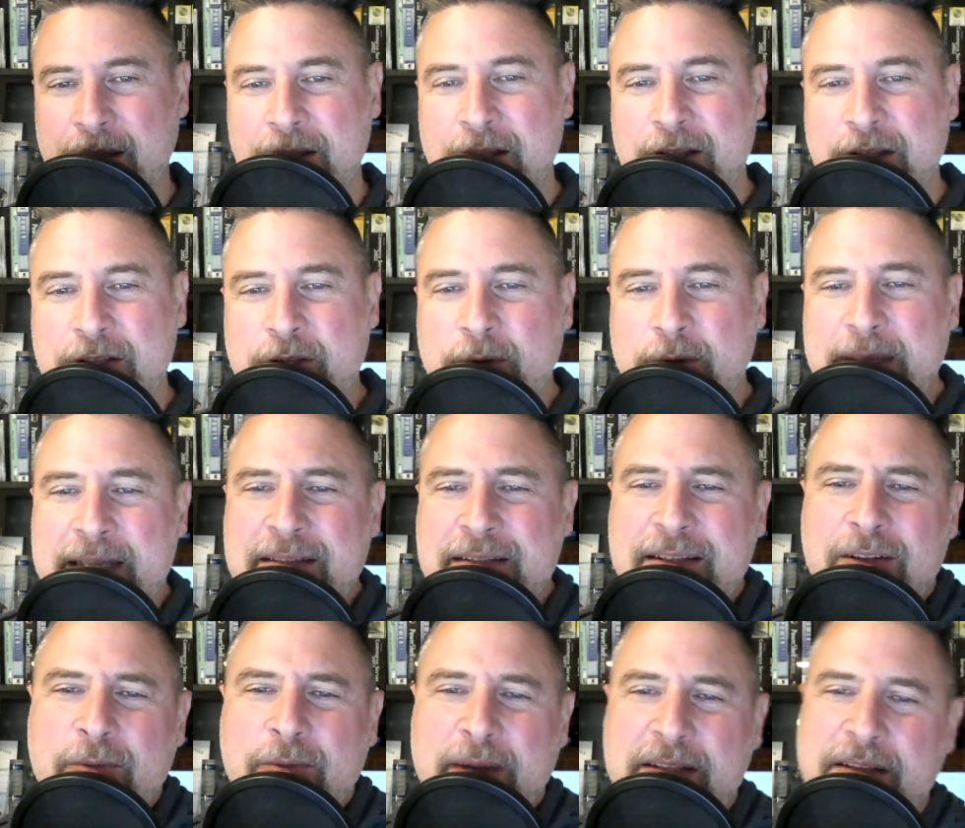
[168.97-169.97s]
So Intel
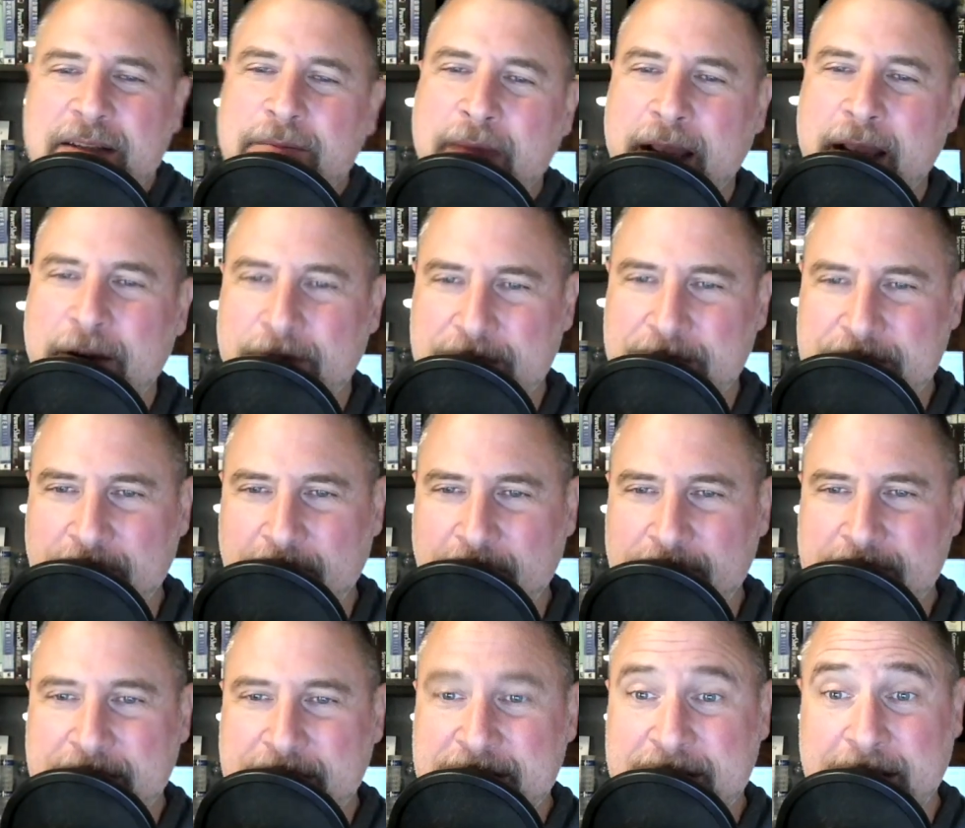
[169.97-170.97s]
went to Microsoft
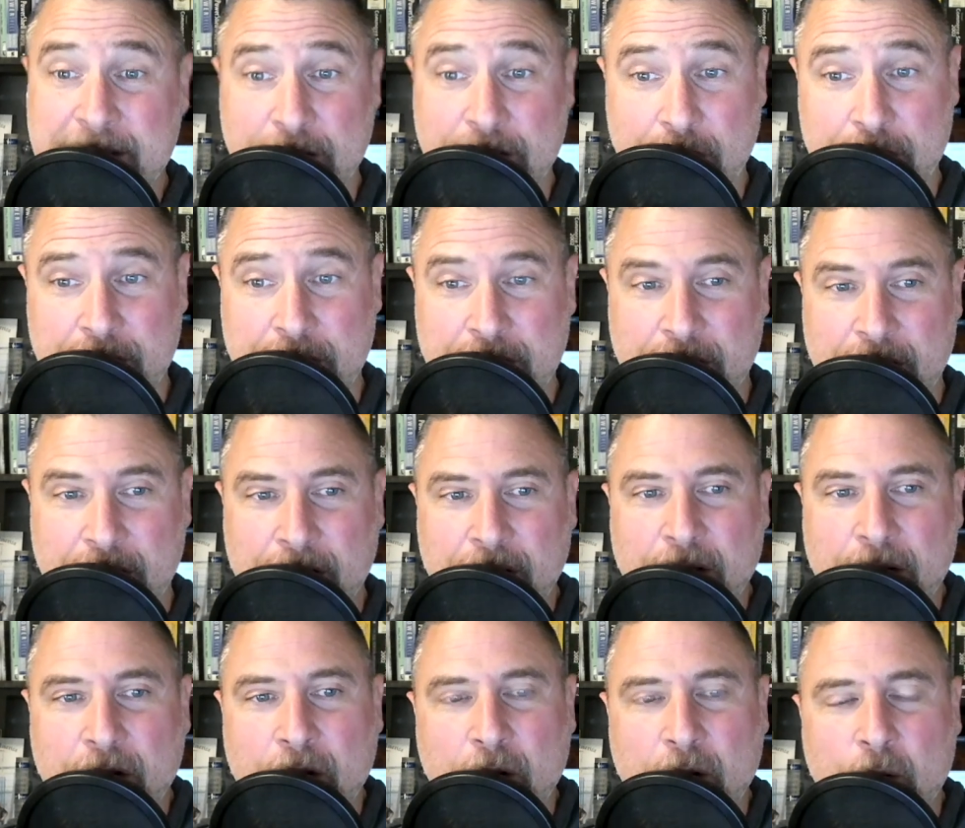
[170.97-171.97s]
and said, look,
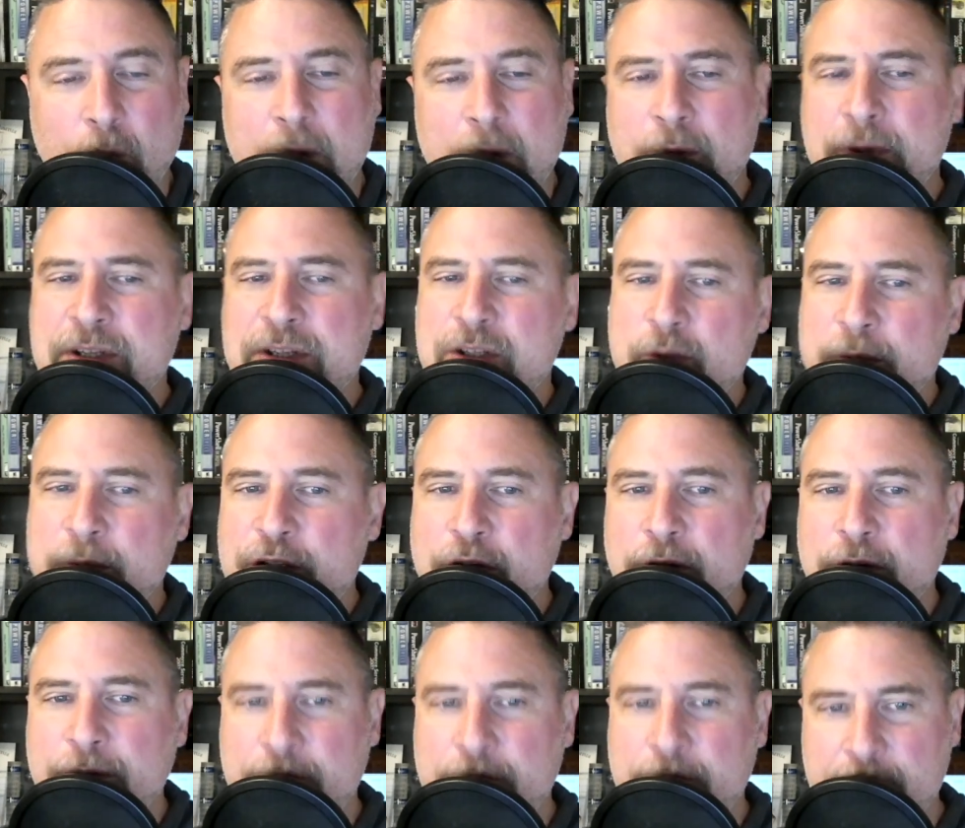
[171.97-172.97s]
we want to switch
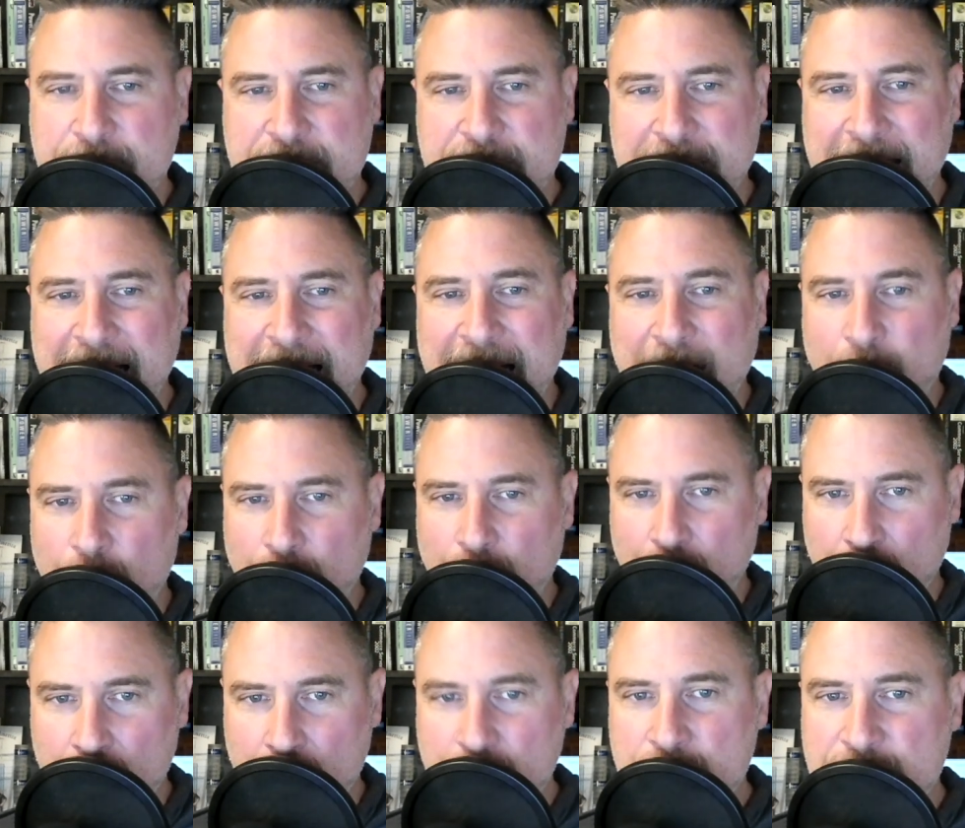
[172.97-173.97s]
over to using our
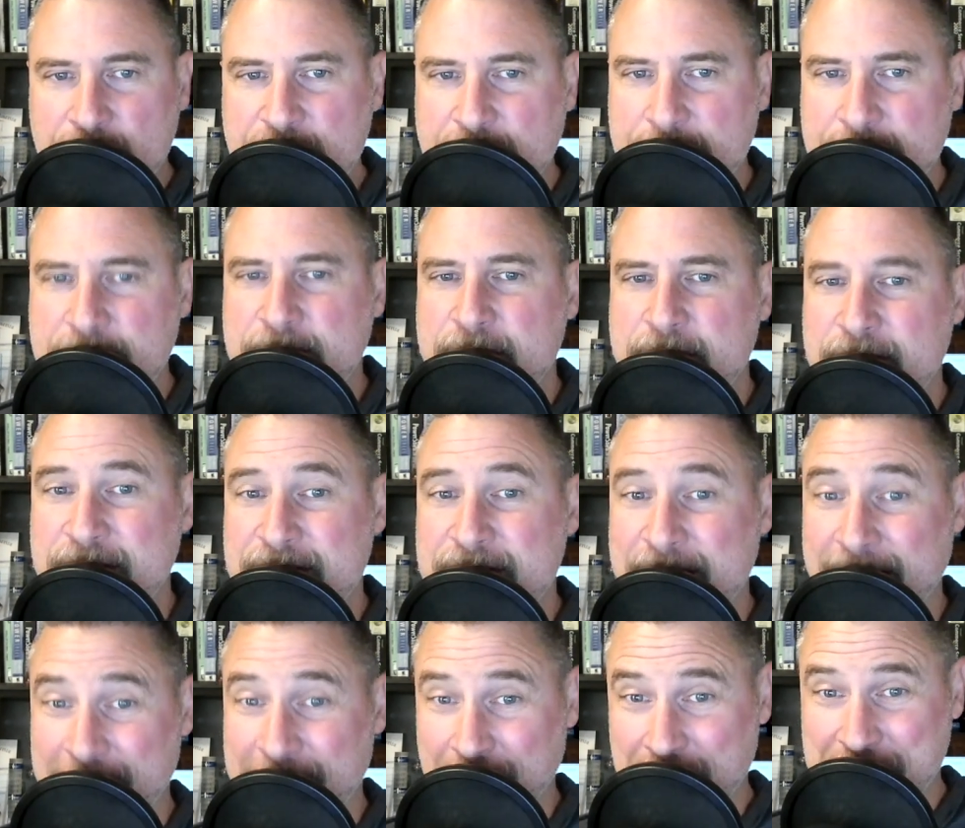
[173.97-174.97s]
own chips to
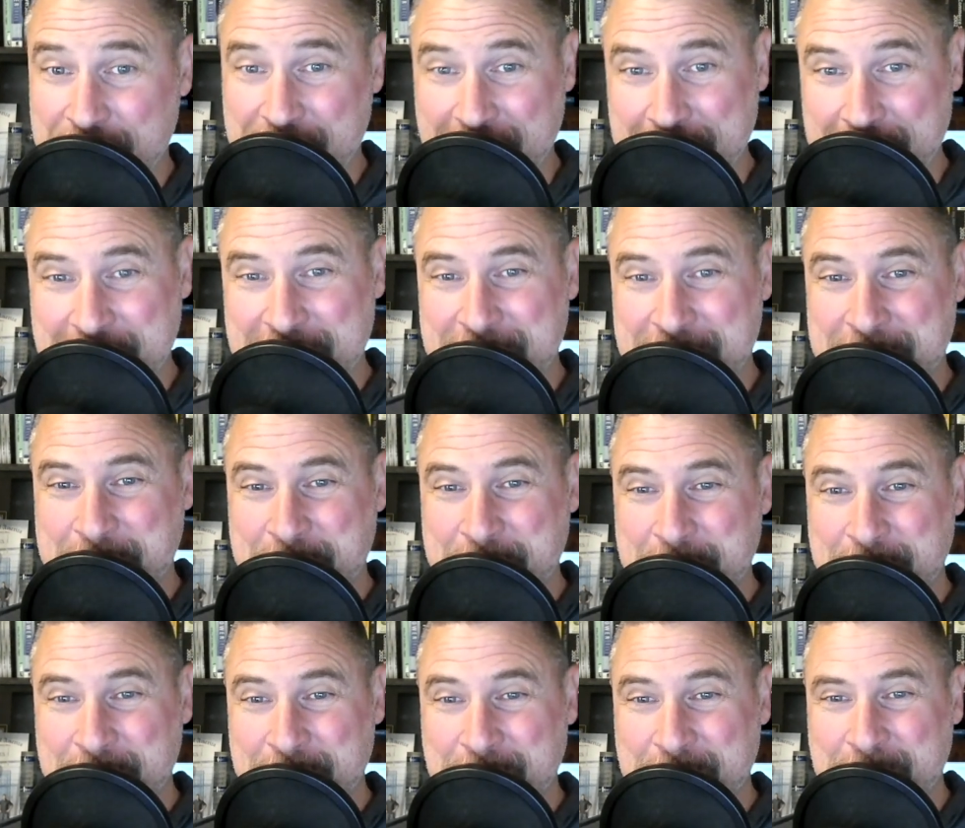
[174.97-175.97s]
design our chips,
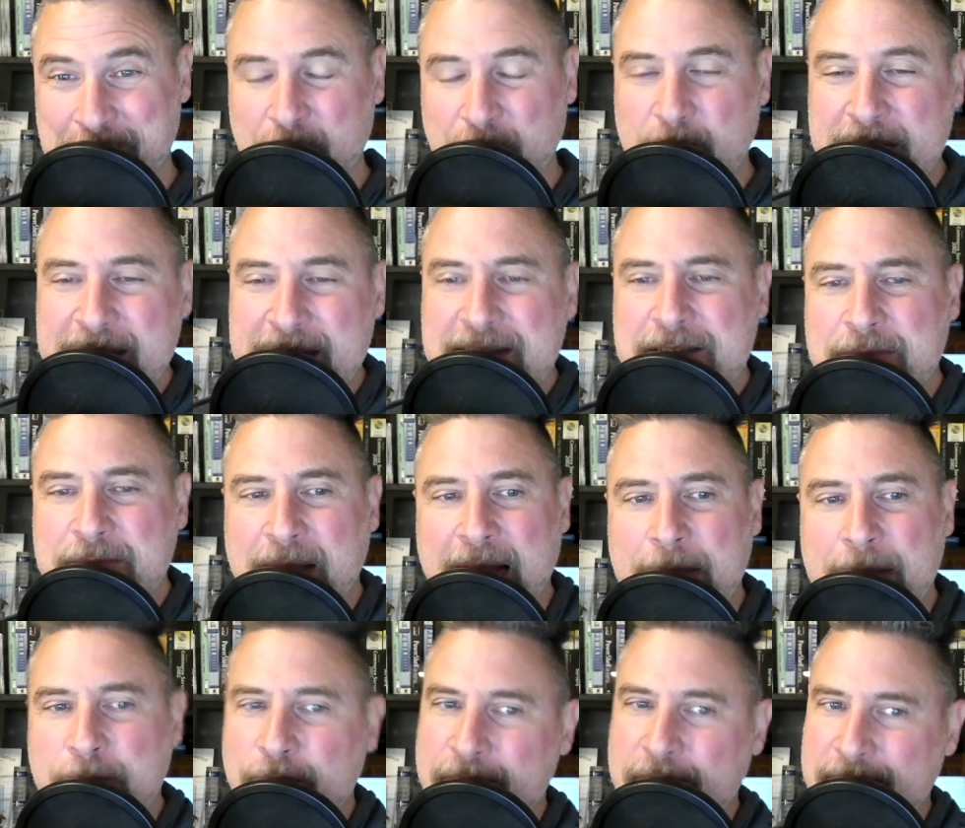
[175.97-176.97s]
but we need some
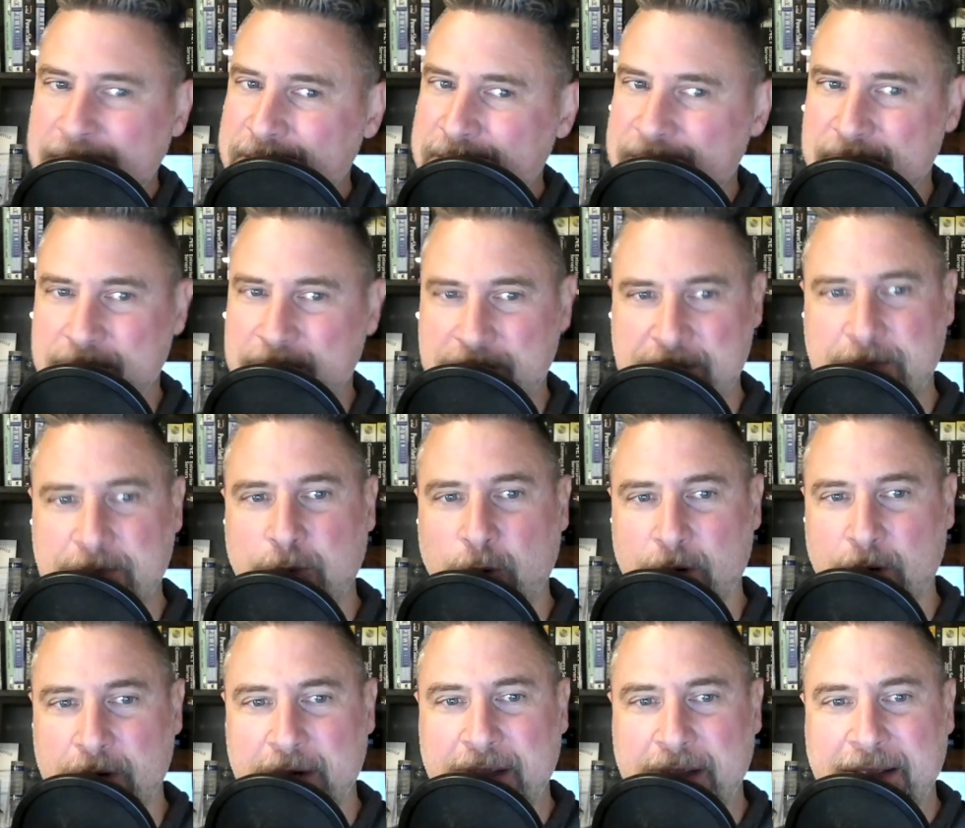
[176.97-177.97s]
operating system support.